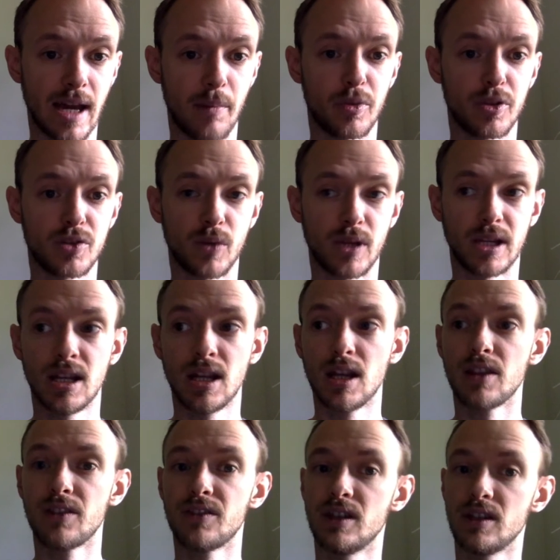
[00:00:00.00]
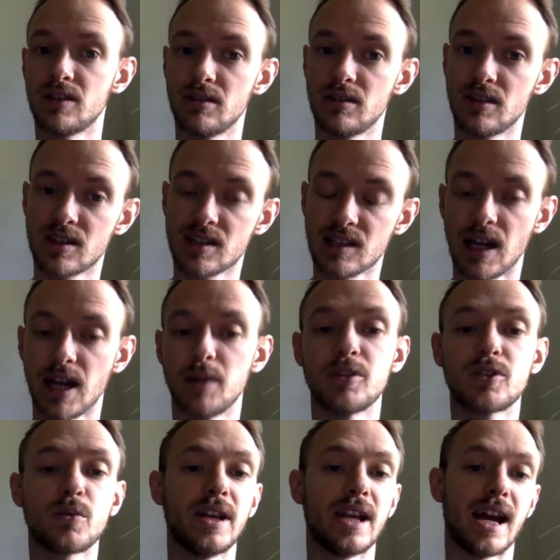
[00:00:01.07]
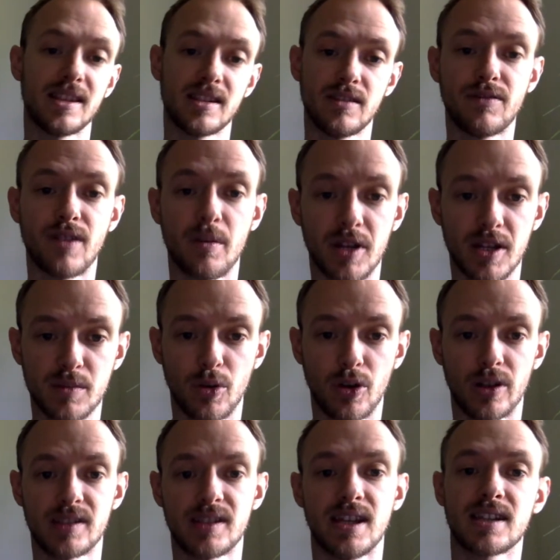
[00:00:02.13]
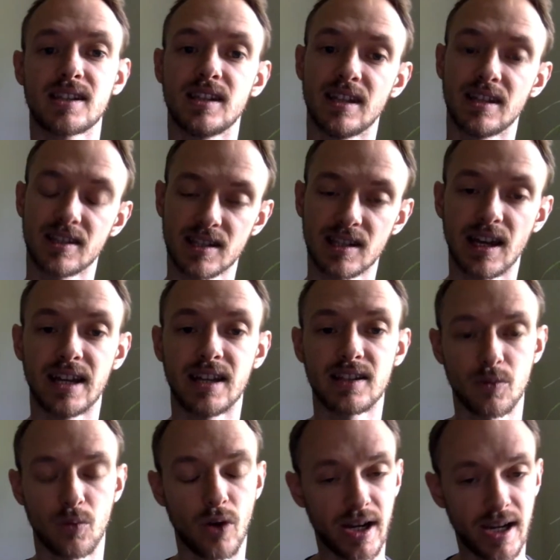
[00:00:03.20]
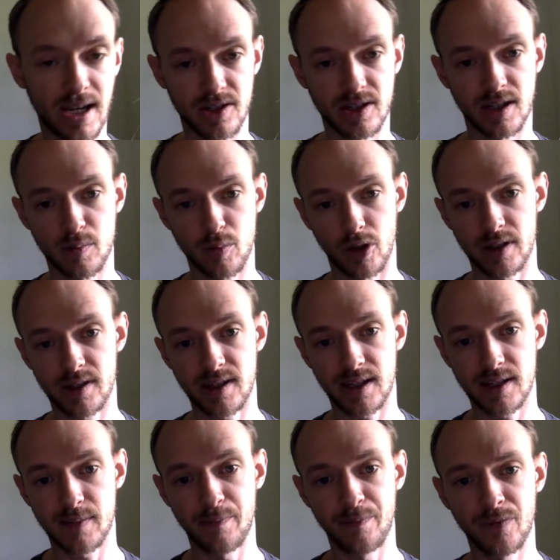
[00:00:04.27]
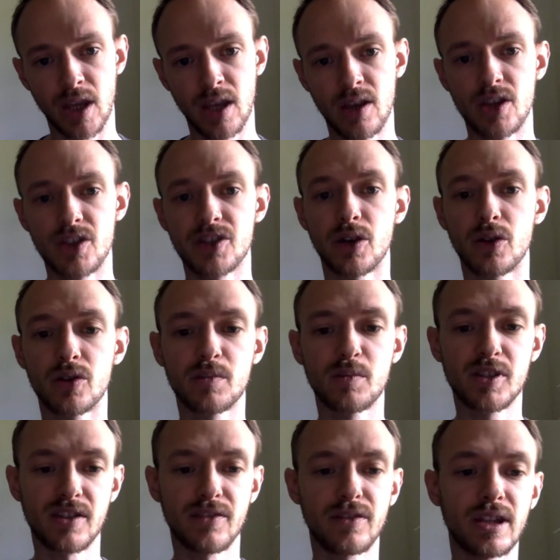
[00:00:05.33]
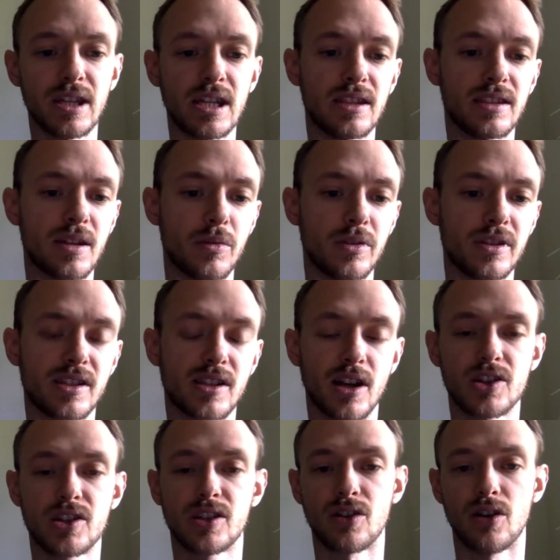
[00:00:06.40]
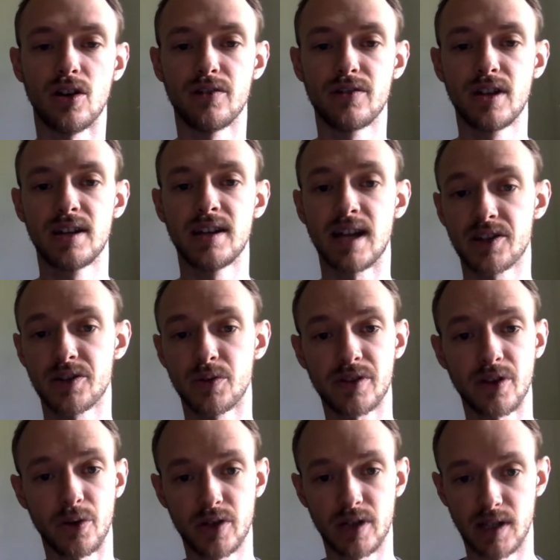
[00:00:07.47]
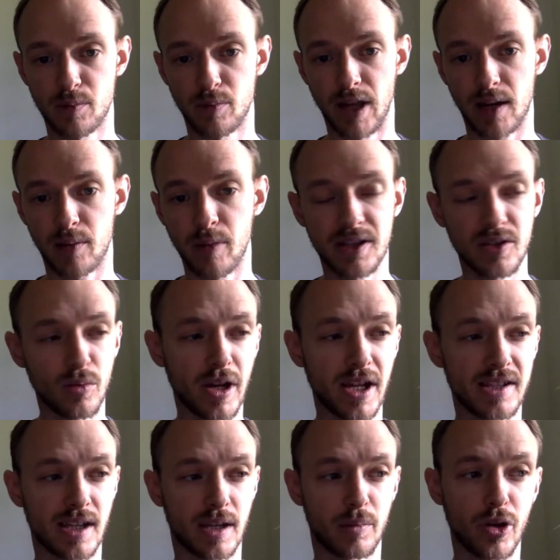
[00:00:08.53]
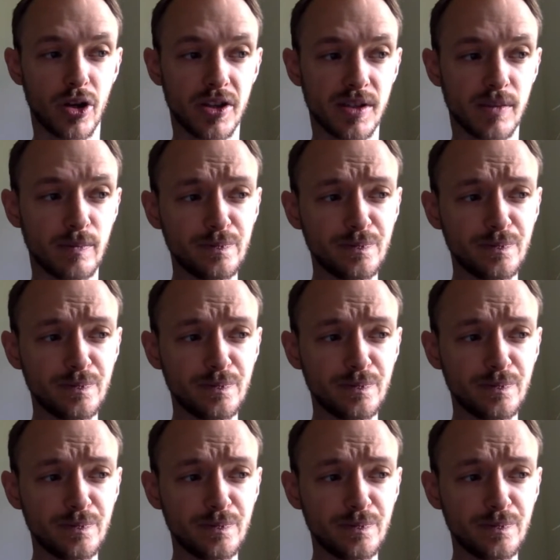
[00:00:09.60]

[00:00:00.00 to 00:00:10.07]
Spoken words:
between the slide between anti-feminist politics and then the slide into white nationalist politics. So specifically, there were discussions of National Socialist black metal bands like Burzum,